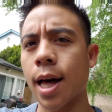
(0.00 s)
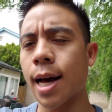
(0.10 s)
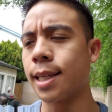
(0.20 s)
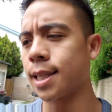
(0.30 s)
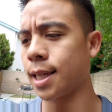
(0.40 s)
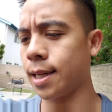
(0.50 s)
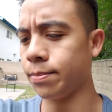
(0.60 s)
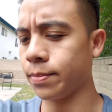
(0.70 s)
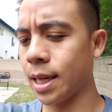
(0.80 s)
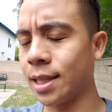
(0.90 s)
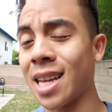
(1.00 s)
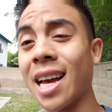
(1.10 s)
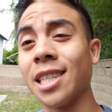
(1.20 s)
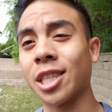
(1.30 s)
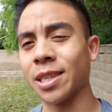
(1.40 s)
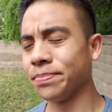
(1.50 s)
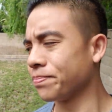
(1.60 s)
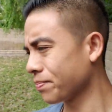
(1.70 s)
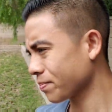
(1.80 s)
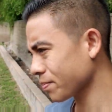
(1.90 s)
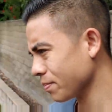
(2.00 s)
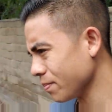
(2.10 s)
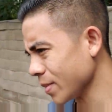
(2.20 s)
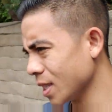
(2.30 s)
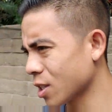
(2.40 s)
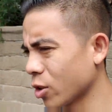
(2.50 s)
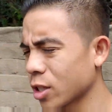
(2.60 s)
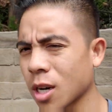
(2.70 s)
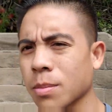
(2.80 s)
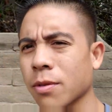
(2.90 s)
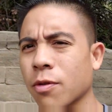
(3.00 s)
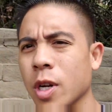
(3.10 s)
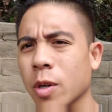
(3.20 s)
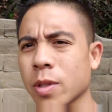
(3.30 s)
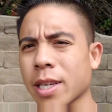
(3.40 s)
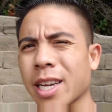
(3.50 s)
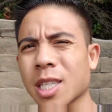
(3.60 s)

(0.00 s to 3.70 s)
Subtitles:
as intention. So in terms of frequency,